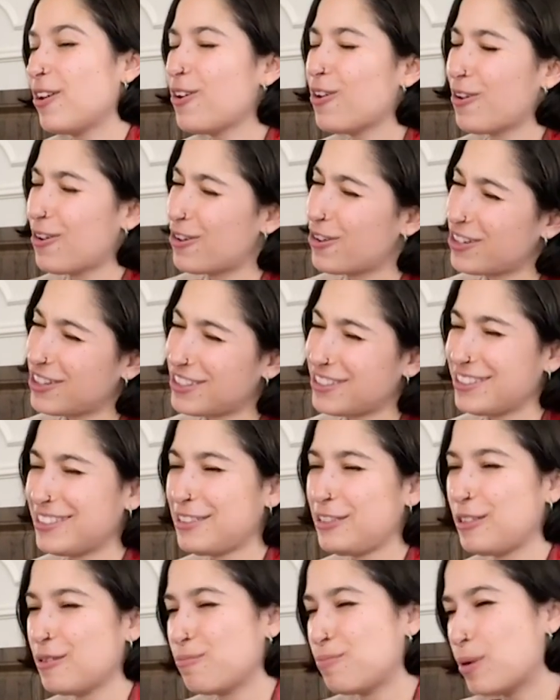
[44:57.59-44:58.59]
or
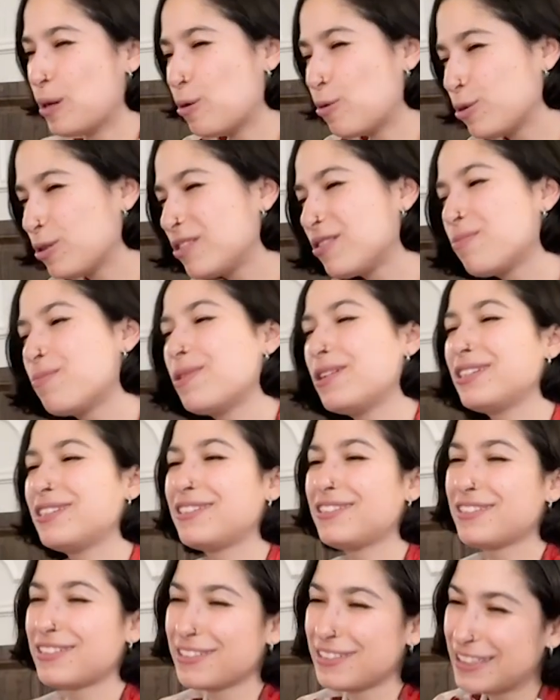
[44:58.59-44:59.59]
the boat, but
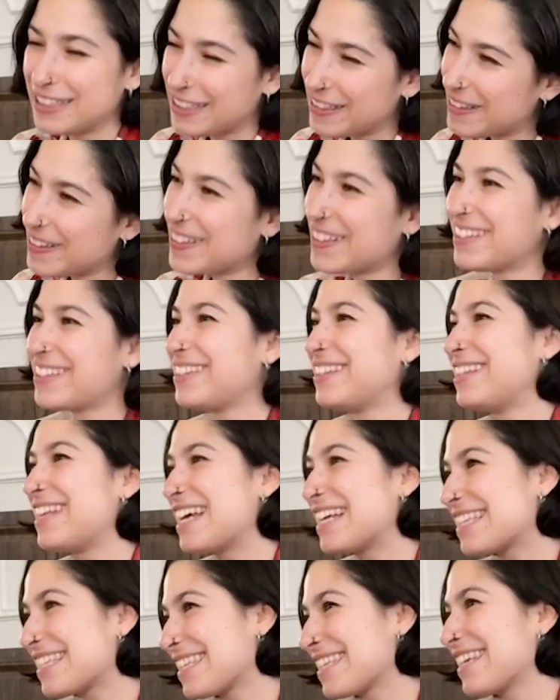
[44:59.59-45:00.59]

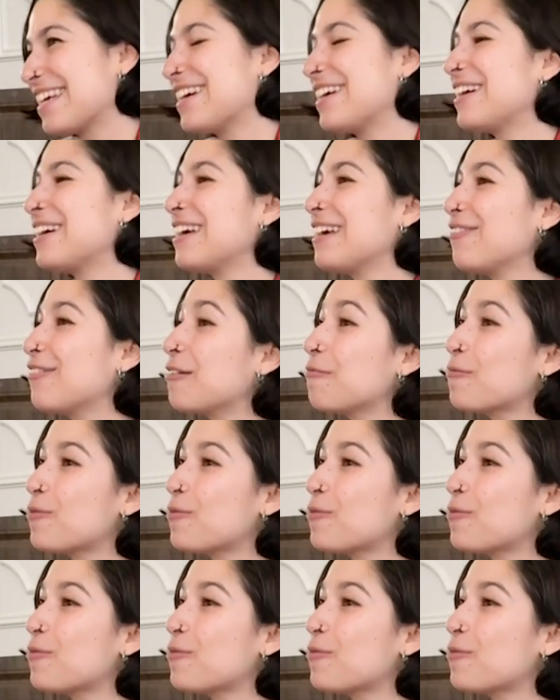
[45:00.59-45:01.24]
that's even